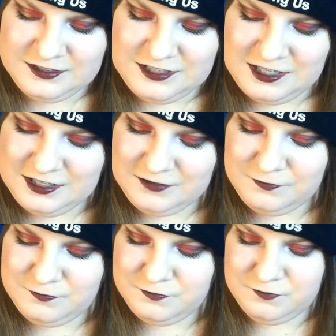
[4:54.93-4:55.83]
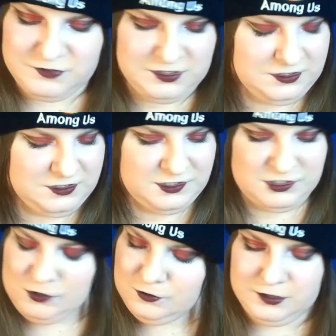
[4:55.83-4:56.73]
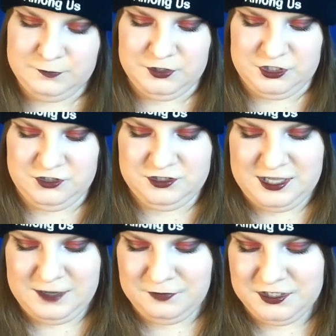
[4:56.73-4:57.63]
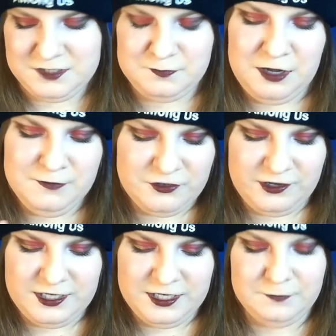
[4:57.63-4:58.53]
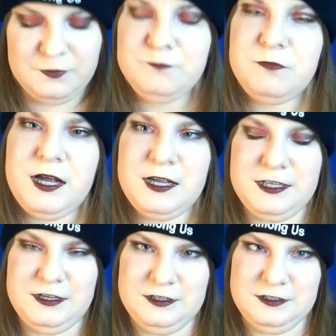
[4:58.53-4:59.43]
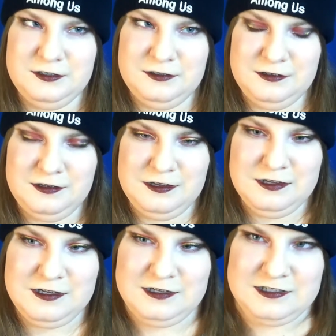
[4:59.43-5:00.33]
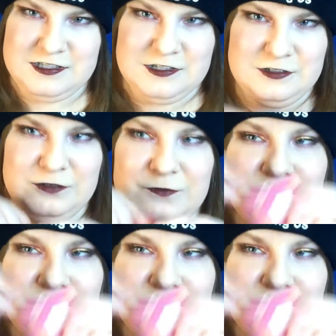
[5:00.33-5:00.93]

I totally butchered that, but it's pomegranate and papaya. So,